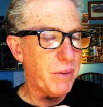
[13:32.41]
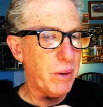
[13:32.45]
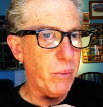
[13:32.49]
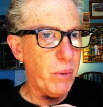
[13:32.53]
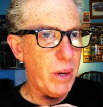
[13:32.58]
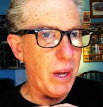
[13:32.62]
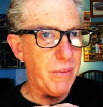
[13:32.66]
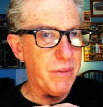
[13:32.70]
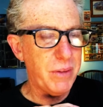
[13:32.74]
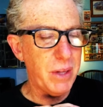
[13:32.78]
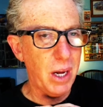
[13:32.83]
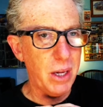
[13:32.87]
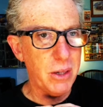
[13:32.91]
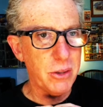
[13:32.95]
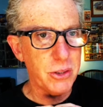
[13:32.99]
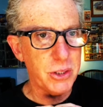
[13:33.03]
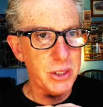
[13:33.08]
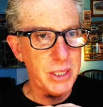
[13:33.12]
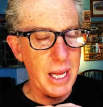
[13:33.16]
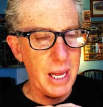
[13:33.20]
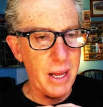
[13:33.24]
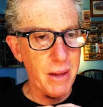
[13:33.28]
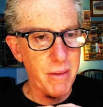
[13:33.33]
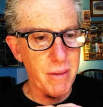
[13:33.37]
We have to
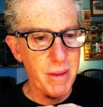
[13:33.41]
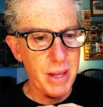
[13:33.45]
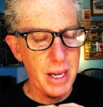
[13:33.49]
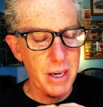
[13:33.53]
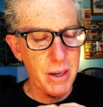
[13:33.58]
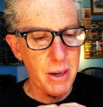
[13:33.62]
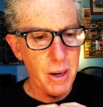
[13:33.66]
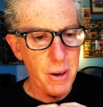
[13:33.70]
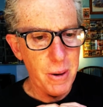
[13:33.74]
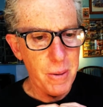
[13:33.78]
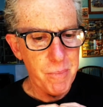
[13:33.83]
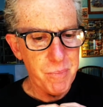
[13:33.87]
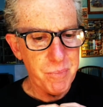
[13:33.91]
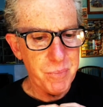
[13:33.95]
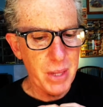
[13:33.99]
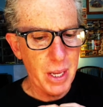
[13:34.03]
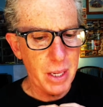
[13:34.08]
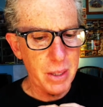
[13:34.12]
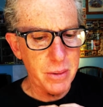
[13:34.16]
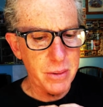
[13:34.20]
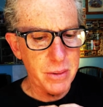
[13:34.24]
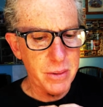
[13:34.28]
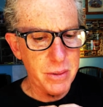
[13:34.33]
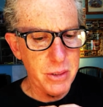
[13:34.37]
understand
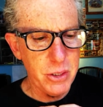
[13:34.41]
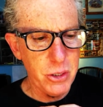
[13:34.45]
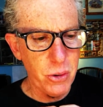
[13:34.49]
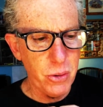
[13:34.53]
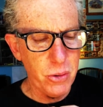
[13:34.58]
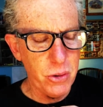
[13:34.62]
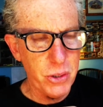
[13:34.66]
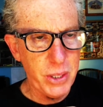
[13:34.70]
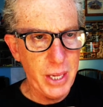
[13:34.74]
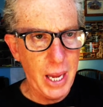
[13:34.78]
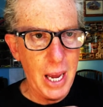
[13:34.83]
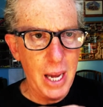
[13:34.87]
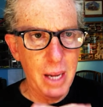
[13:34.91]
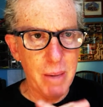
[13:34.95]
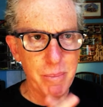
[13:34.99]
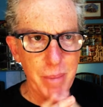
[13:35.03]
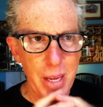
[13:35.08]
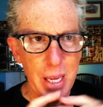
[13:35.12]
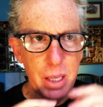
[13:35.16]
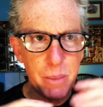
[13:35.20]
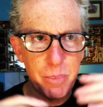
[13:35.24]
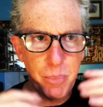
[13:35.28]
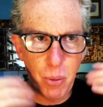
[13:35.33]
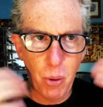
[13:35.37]
that you can't
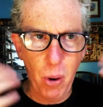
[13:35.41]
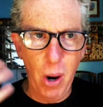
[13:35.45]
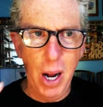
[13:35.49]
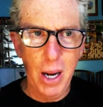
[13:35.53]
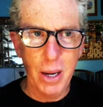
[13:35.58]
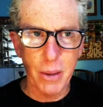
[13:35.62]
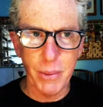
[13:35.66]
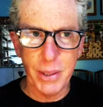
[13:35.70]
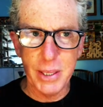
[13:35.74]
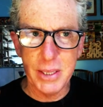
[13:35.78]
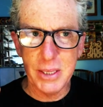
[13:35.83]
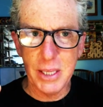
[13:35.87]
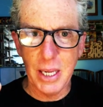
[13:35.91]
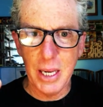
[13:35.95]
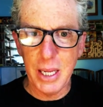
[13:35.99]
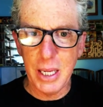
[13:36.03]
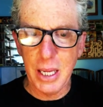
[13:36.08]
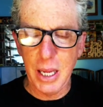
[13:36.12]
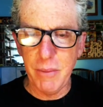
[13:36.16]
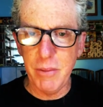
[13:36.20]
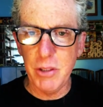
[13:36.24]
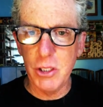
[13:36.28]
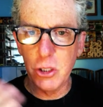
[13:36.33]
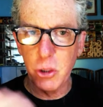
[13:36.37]
make progress in a
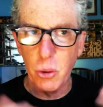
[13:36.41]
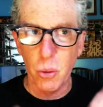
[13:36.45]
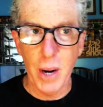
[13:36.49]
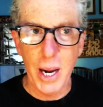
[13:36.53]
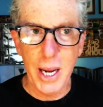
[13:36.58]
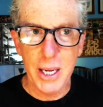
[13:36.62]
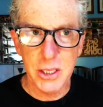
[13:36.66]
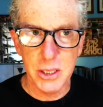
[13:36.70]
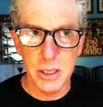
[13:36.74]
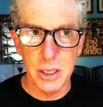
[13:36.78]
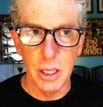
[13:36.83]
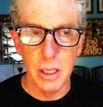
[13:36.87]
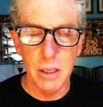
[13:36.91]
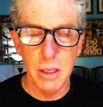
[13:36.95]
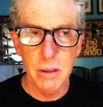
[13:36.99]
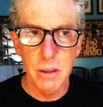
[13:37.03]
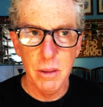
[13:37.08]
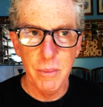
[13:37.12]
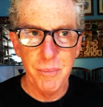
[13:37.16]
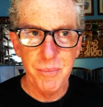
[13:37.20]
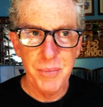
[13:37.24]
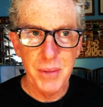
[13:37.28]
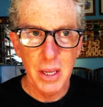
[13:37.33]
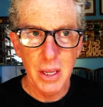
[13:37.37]
given direction
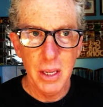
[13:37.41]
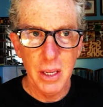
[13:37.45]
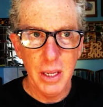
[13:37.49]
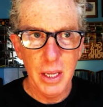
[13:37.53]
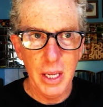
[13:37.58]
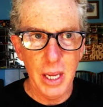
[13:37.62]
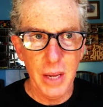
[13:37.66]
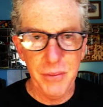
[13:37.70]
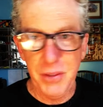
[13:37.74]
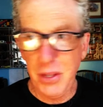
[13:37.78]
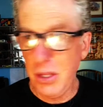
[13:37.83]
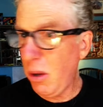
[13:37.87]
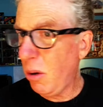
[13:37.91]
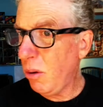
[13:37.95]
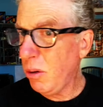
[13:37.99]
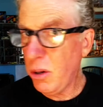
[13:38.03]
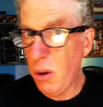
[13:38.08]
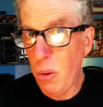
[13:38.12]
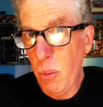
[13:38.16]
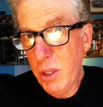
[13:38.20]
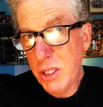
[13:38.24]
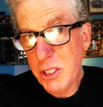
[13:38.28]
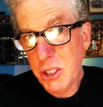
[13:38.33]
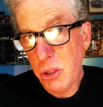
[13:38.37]
if you don't
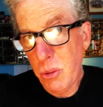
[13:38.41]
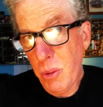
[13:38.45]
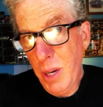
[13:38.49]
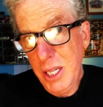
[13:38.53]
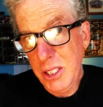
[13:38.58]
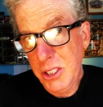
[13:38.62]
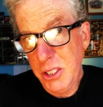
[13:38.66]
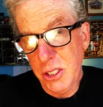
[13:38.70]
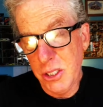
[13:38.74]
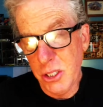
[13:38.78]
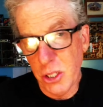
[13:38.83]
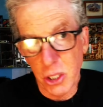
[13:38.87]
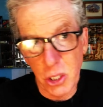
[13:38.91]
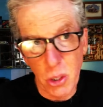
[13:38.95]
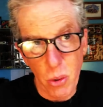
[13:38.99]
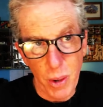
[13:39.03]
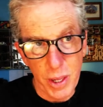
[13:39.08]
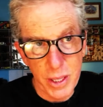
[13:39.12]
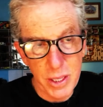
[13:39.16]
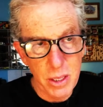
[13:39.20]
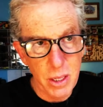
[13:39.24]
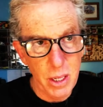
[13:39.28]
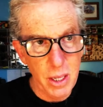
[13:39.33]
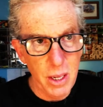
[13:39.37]
know which direction you're
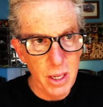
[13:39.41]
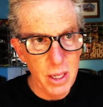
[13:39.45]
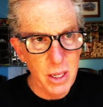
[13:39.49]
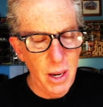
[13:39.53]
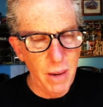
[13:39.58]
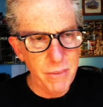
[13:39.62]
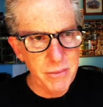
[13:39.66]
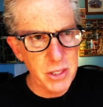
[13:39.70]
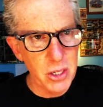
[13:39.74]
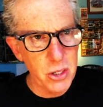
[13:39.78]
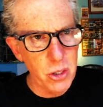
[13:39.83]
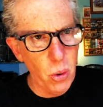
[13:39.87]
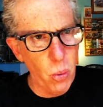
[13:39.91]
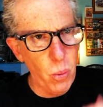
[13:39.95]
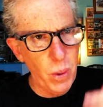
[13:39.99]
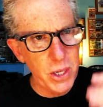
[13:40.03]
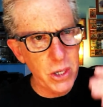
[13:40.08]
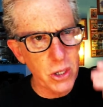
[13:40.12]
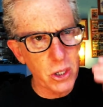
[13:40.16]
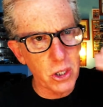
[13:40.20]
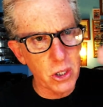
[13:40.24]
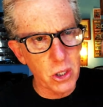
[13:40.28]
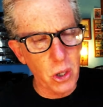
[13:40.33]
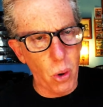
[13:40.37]
going. You have to know what
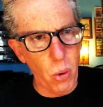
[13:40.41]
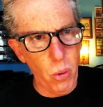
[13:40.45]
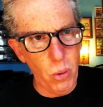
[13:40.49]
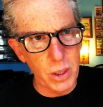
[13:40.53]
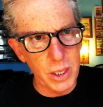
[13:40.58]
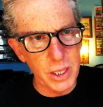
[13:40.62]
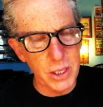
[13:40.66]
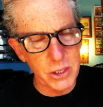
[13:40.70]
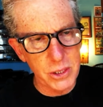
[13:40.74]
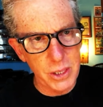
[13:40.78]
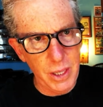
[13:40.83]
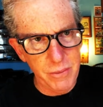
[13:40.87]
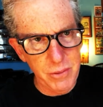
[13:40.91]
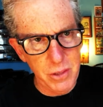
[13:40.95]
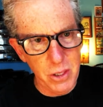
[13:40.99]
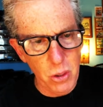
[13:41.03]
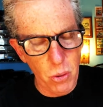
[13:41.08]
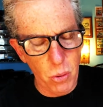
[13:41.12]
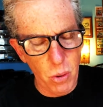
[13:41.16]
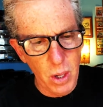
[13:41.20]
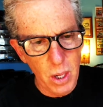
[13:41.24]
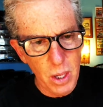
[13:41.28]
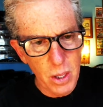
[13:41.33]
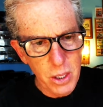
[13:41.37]
your goal is. You have to
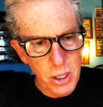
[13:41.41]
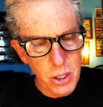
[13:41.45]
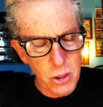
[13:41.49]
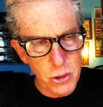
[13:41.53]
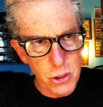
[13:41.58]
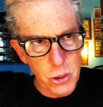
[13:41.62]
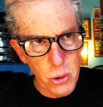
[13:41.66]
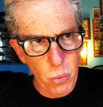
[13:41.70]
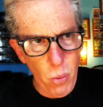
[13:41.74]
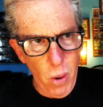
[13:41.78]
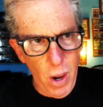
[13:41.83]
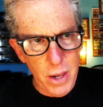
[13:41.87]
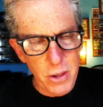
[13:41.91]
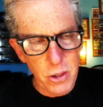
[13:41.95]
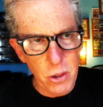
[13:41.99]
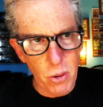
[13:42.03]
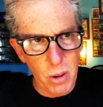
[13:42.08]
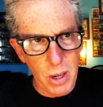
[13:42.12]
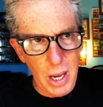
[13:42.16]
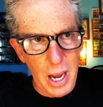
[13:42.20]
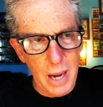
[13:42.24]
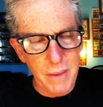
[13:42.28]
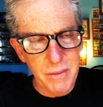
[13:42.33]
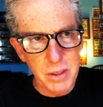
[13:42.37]
know, do you want your
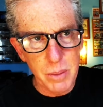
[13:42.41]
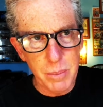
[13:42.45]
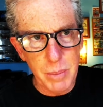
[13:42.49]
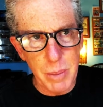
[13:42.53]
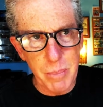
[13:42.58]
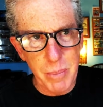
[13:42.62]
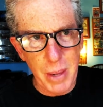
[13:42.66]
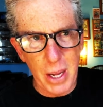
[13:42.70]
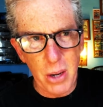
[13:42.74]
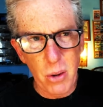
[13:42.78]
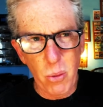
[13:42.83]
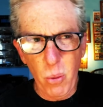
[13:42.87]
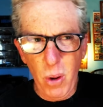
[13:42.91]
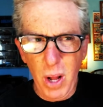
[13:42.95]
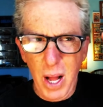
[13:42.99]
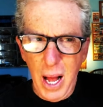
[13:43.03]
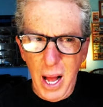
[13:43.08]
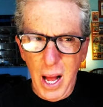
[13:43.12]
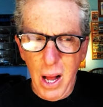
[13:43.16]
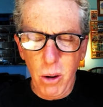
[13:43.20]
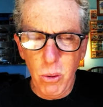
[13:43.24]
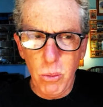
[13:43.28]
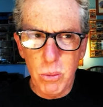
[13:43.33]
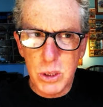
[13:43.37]
life to be better? Well,
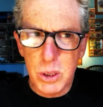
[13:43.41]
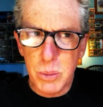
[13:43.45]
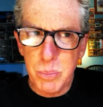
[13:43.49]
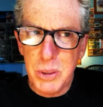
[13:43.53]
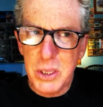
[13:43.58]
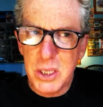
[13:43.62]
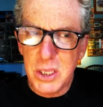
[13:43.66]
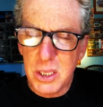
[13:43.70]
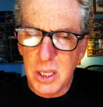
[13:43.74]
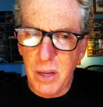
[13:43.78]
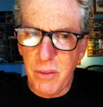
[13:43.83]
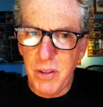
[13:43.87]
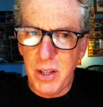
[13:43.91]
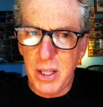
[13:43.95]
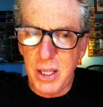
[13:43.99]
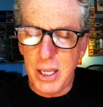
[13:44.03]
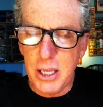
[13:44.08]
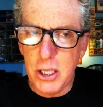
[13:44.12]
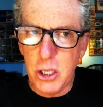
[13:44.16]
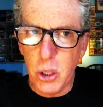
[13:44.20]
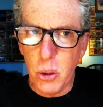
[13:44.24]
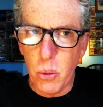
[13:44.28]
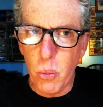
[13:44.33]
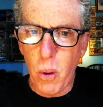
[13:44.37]
how
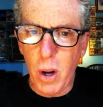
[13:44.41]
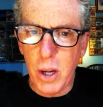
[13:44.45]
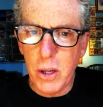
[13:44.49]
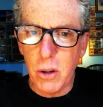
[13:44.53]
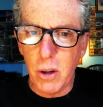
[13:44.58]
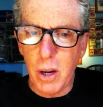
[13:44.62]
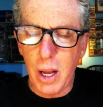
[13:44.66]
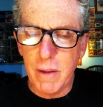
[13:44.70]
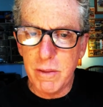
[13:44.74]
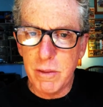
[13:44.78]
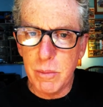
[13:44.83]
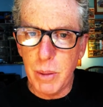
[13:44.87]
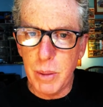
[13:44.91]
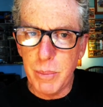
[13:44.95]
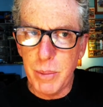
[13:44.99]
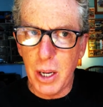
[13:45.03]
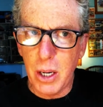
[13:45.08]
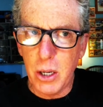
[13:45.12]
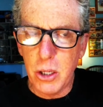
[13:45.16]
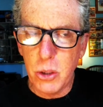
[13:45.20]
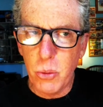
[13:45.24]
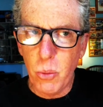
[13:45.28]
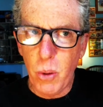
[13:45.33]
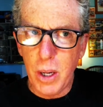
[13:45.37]
specifically do you want your life to be
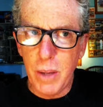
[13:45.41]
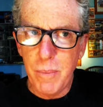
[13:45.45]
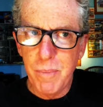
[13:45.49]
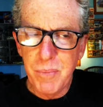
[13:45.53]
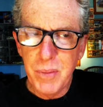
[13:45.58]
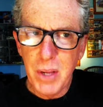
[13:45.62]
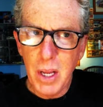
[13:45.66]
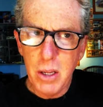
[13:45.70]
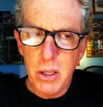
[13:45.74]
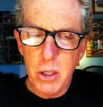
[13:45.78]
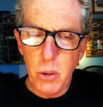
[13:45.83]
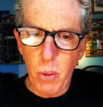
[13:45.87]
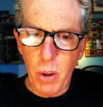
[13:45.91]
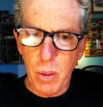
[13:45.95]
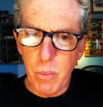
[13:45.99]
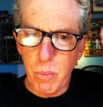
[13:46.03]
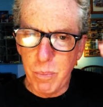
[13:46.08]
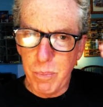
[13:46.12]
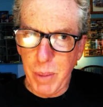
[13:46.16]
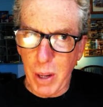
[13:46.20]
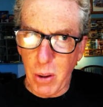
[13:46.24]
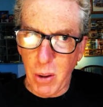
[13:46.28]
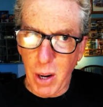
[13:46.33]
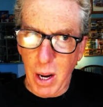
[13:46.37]
better? Do you
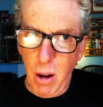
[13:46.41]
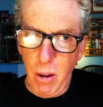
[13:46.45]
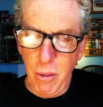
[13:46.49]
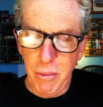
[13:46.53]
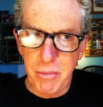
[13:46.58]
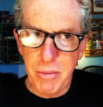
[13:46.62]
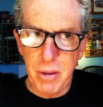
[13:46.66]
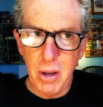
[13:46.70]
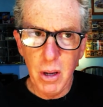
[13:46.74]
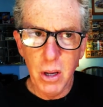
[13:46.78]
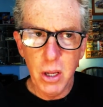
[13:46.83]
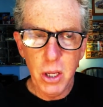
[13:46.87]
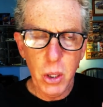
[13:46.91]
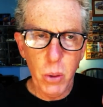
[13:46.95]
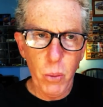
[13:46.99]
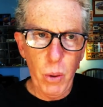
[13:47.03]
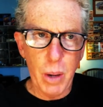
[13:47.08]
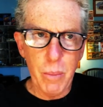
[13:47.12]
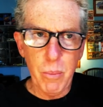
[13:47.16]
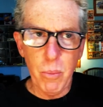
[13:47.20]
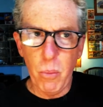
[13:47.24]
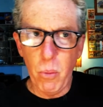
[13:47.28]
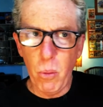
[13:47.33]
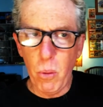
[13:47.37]
want better health? You
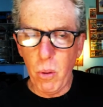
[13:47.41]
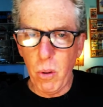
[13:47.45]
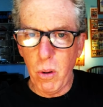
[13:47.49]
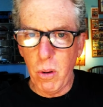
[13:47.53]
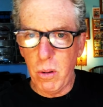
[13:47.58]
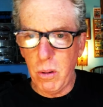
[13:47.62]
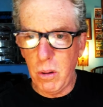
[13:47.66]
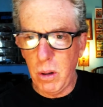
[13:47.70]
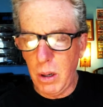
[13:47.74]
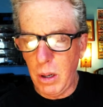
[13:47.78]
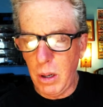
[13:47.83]
want more